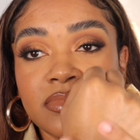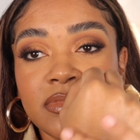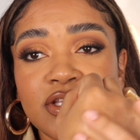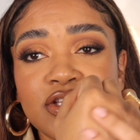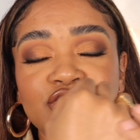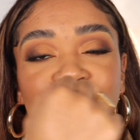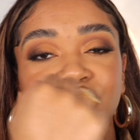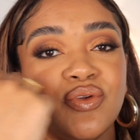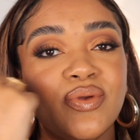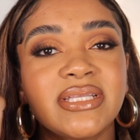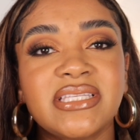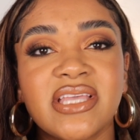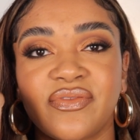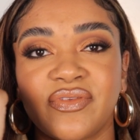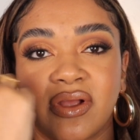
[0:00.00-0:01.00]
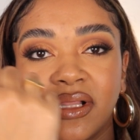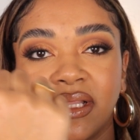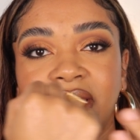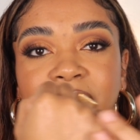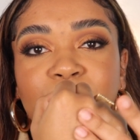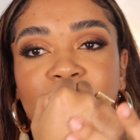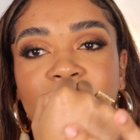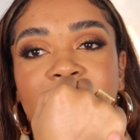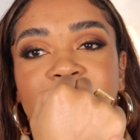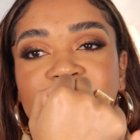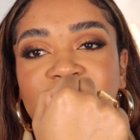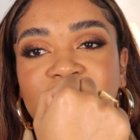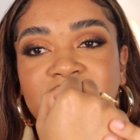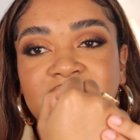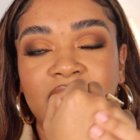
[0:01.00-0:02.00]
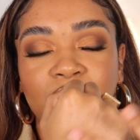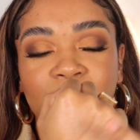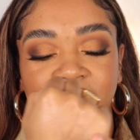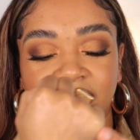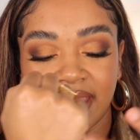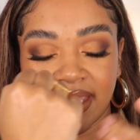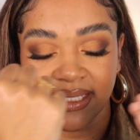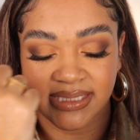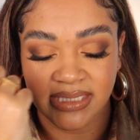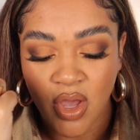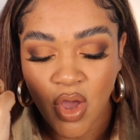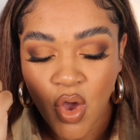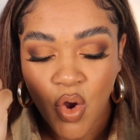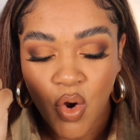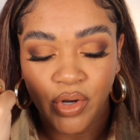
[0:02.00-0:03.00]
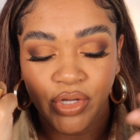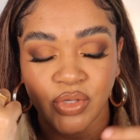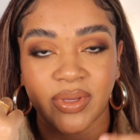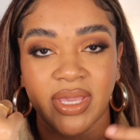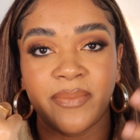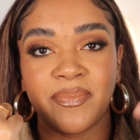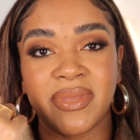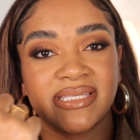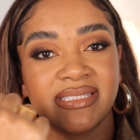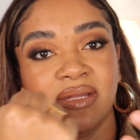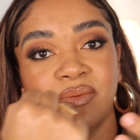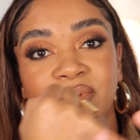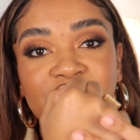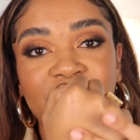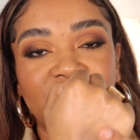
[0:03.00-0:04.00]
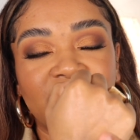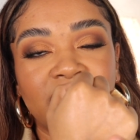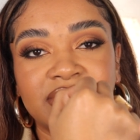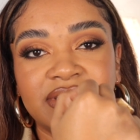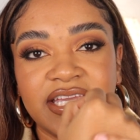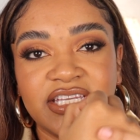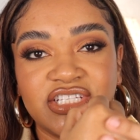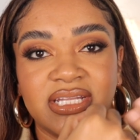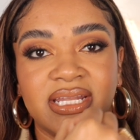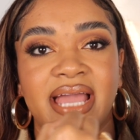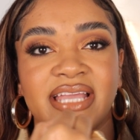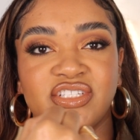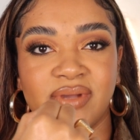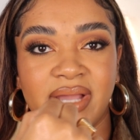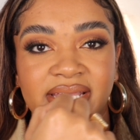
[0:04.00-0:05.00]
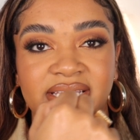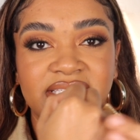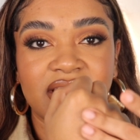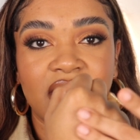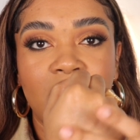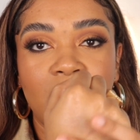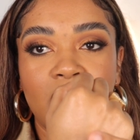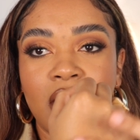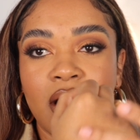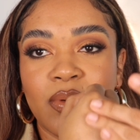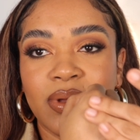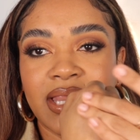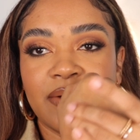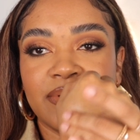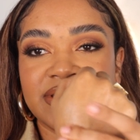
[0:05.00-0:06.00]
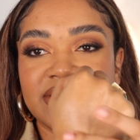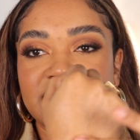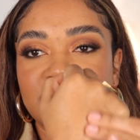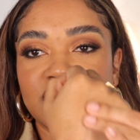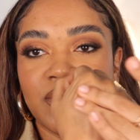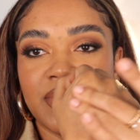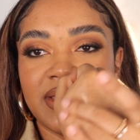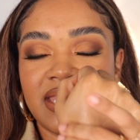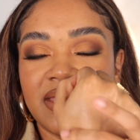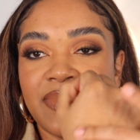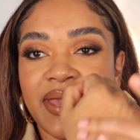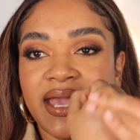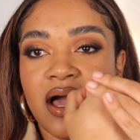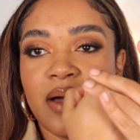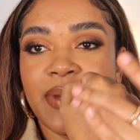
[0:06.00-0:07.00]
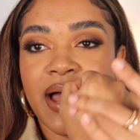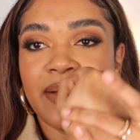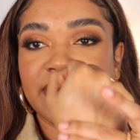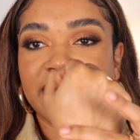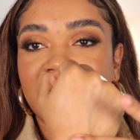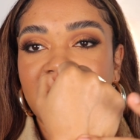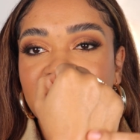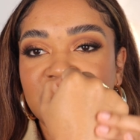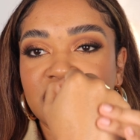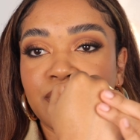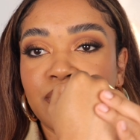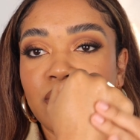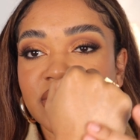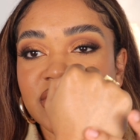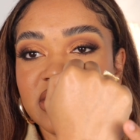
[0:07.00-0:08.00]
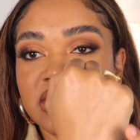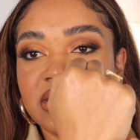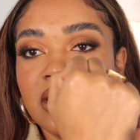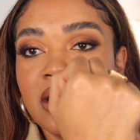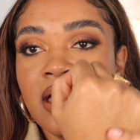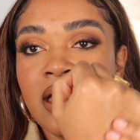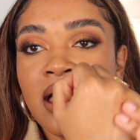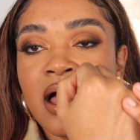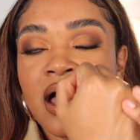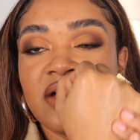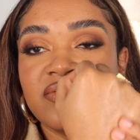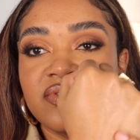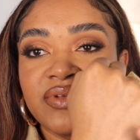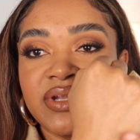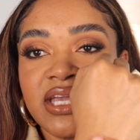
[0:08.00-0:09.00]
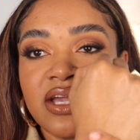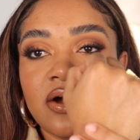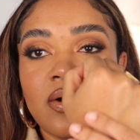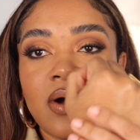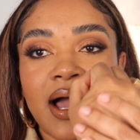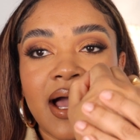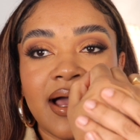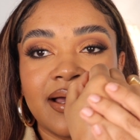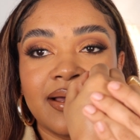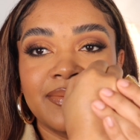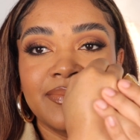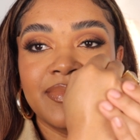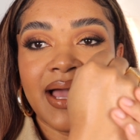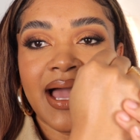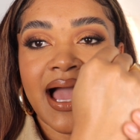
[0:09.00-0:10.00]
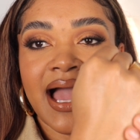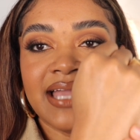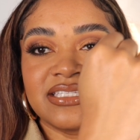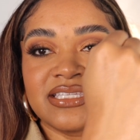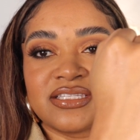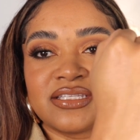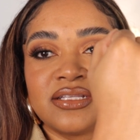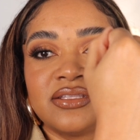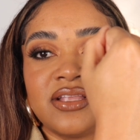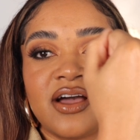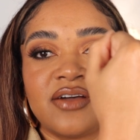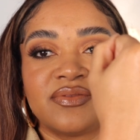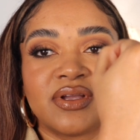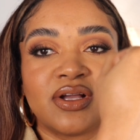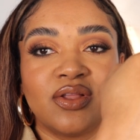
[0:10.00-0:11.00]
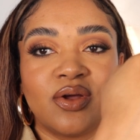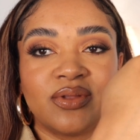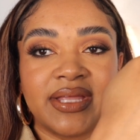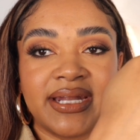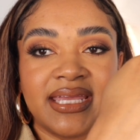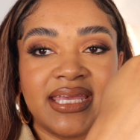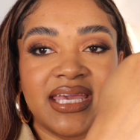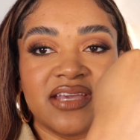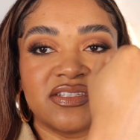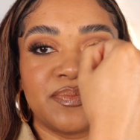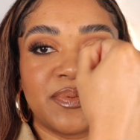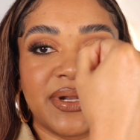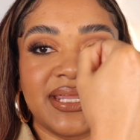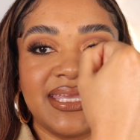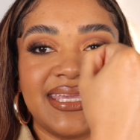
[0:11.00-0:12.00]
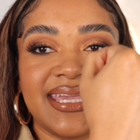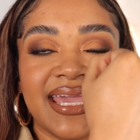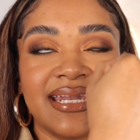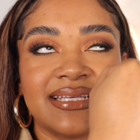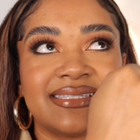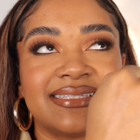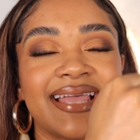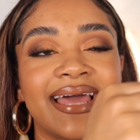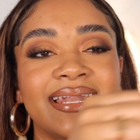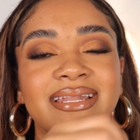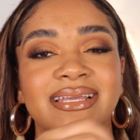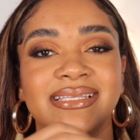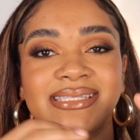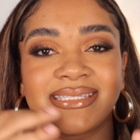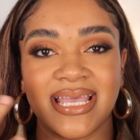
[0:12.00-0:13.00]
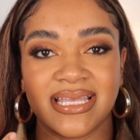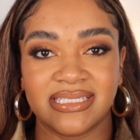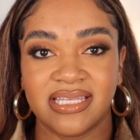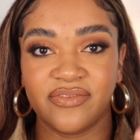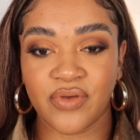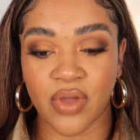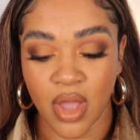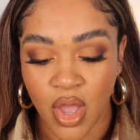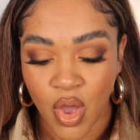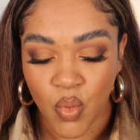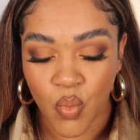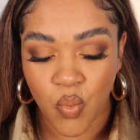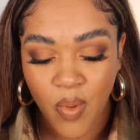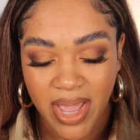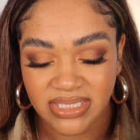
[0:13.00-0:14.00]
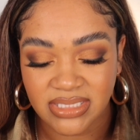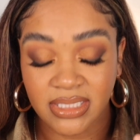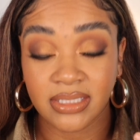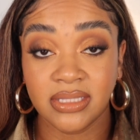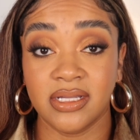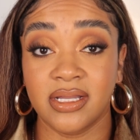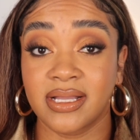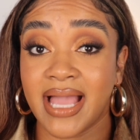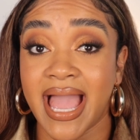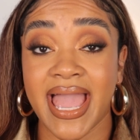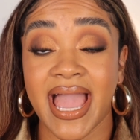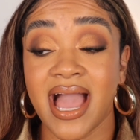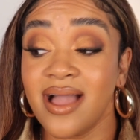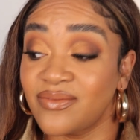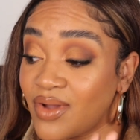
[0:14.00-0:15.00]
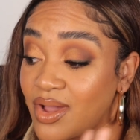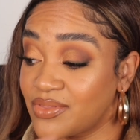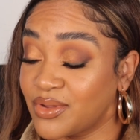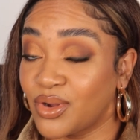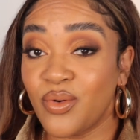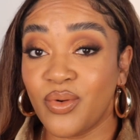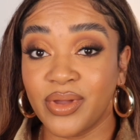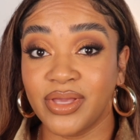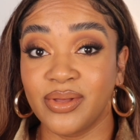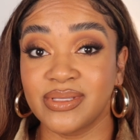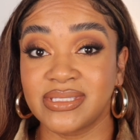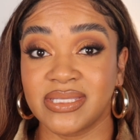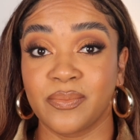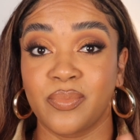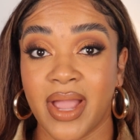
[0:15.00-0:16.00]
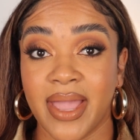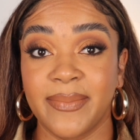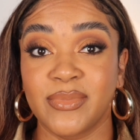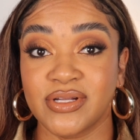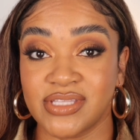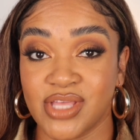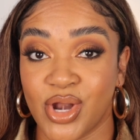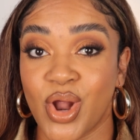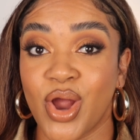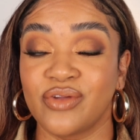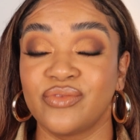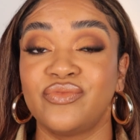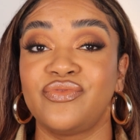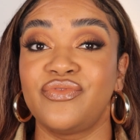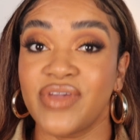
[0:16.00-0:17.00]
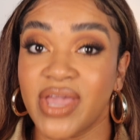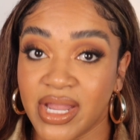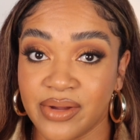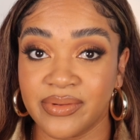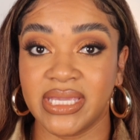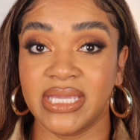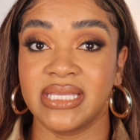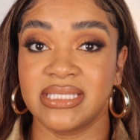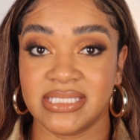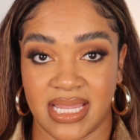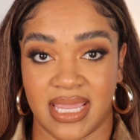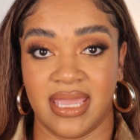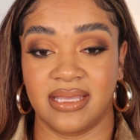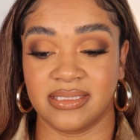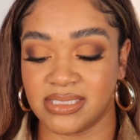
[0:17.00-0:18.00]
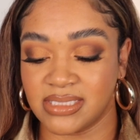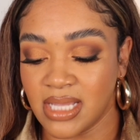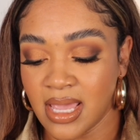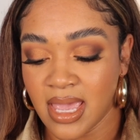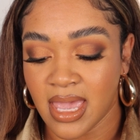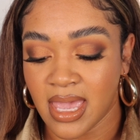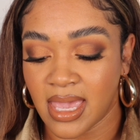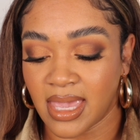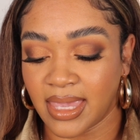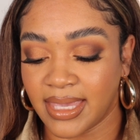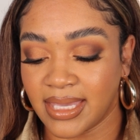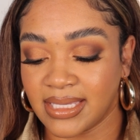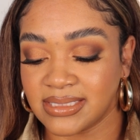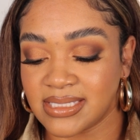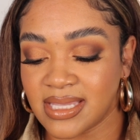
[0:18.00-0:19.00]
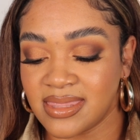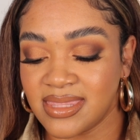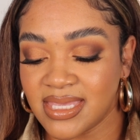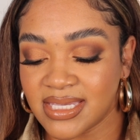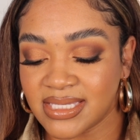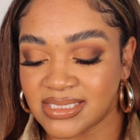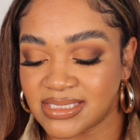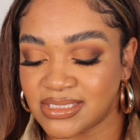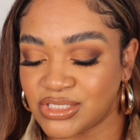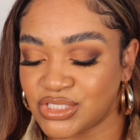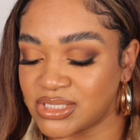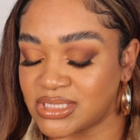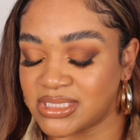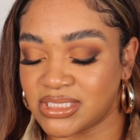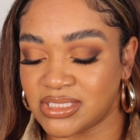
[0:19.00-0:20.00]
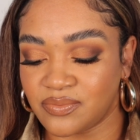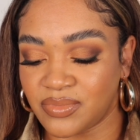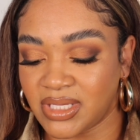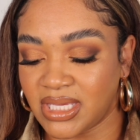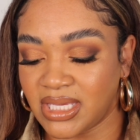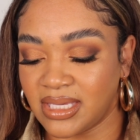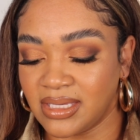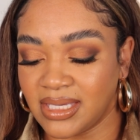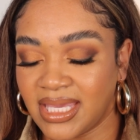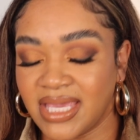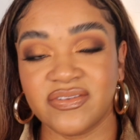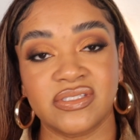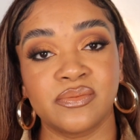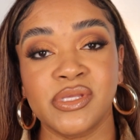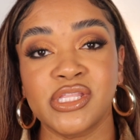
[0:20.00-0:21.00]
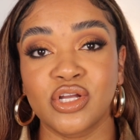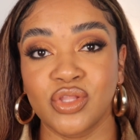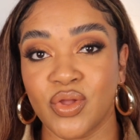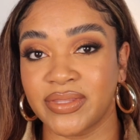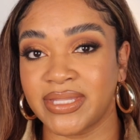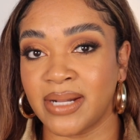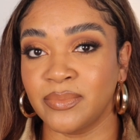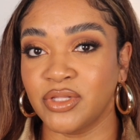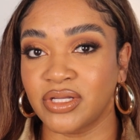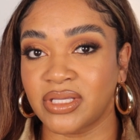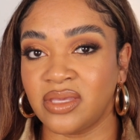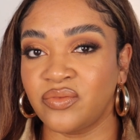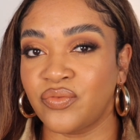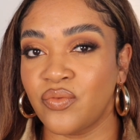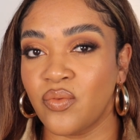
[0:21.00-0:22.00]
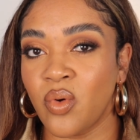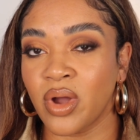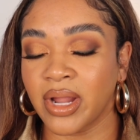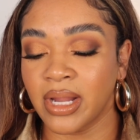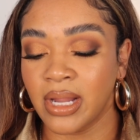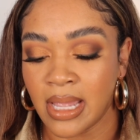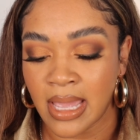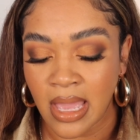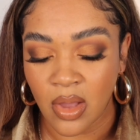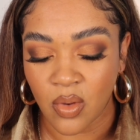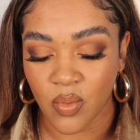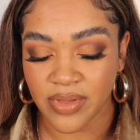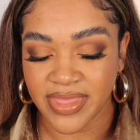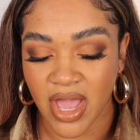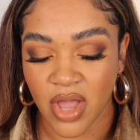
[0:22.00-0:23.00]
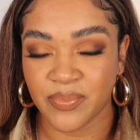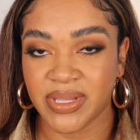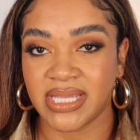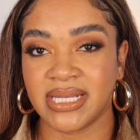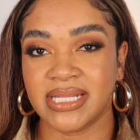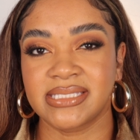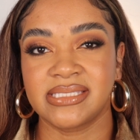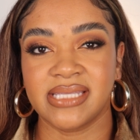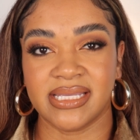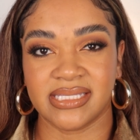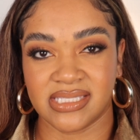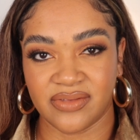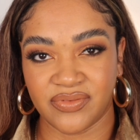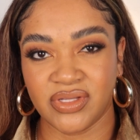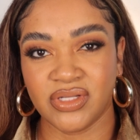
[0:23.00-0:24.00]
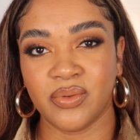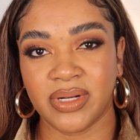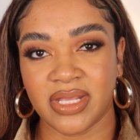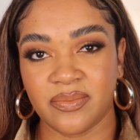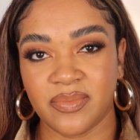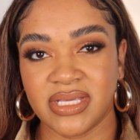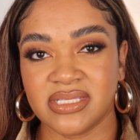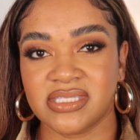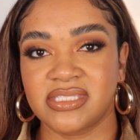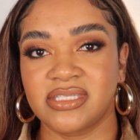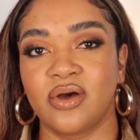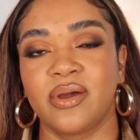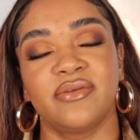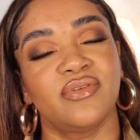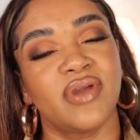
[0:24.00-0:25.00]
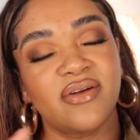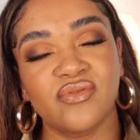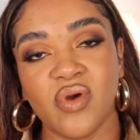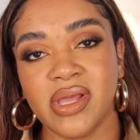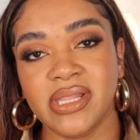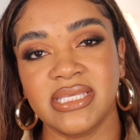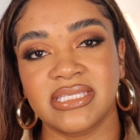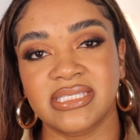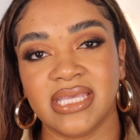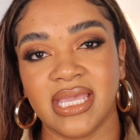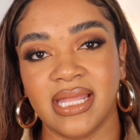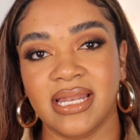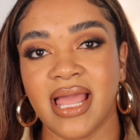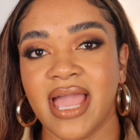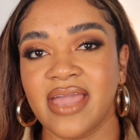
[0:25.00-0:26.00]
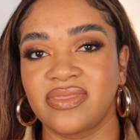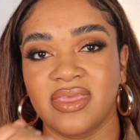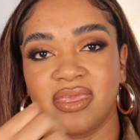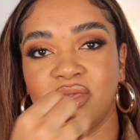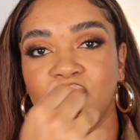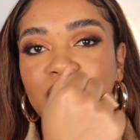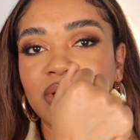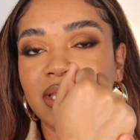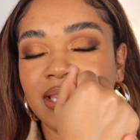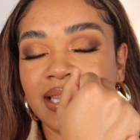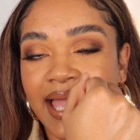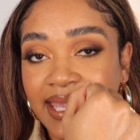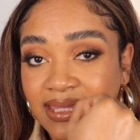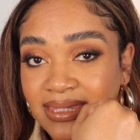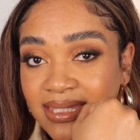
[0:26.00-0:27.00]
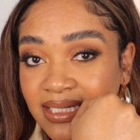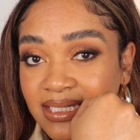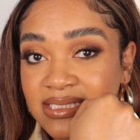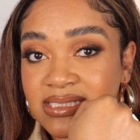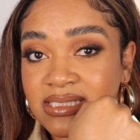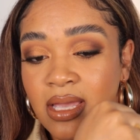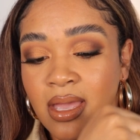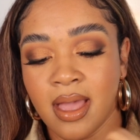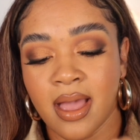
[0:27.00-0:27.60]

So you could definitely prime your skin with this, or you can mix it with your foundation, as you guys saw uh, while I was doing the makeup application portion of the video. Um, I just love the glow that it gives, but again, it's not an excessive wet look. I have other oils and primers that are very intense, and this just to me gives me the glow that I'm looking for without being excessive. You know what I mean? So if you have oily skin, I think you would like this.